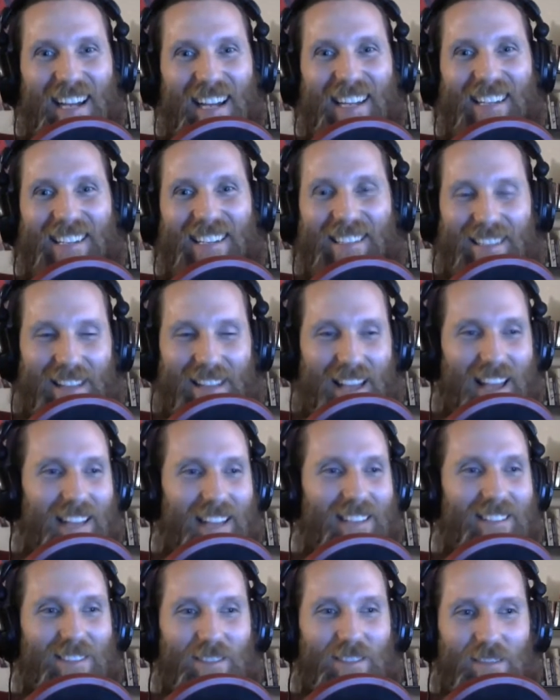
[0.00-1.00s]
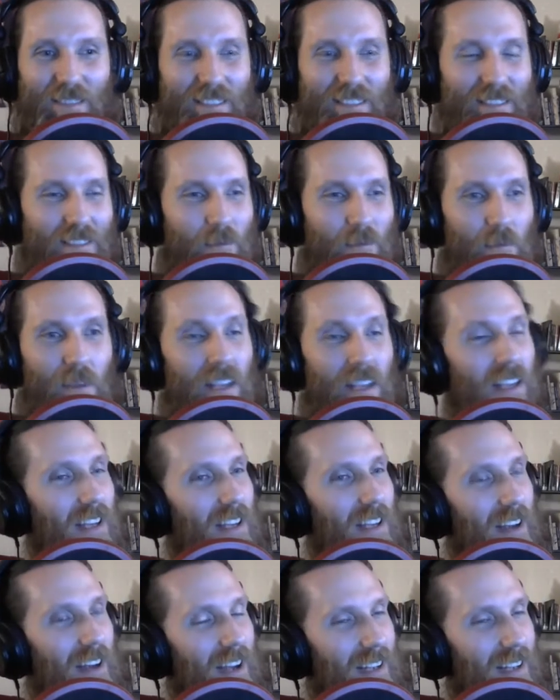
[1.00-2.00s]
and, and
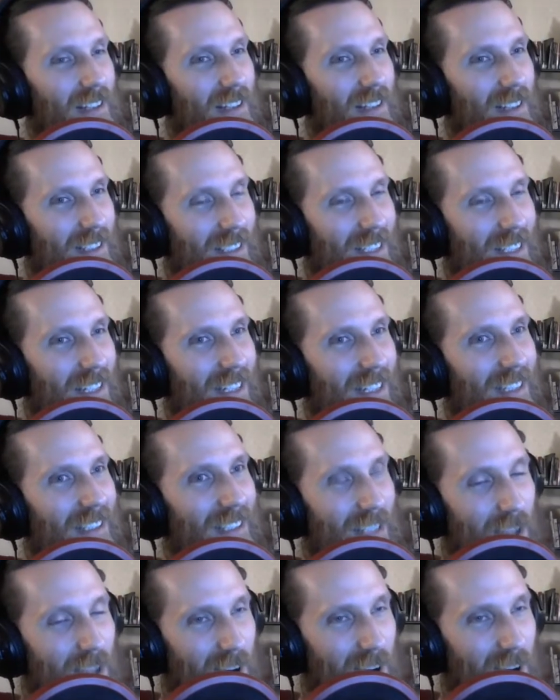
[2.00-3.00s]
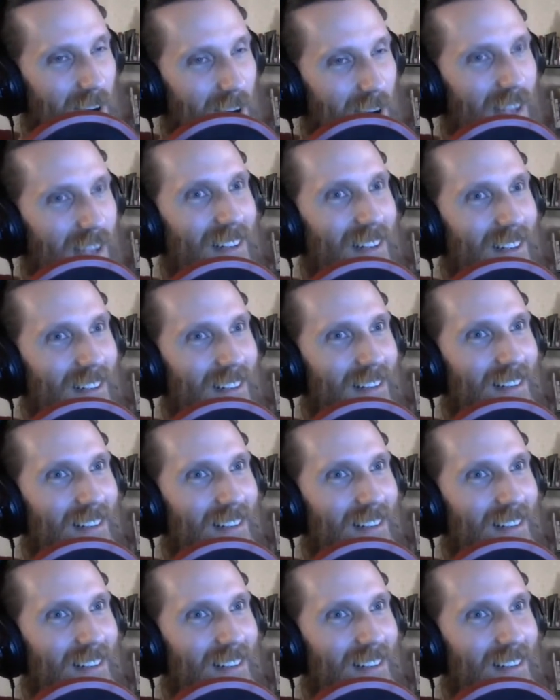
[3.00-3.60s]
being idealistic is not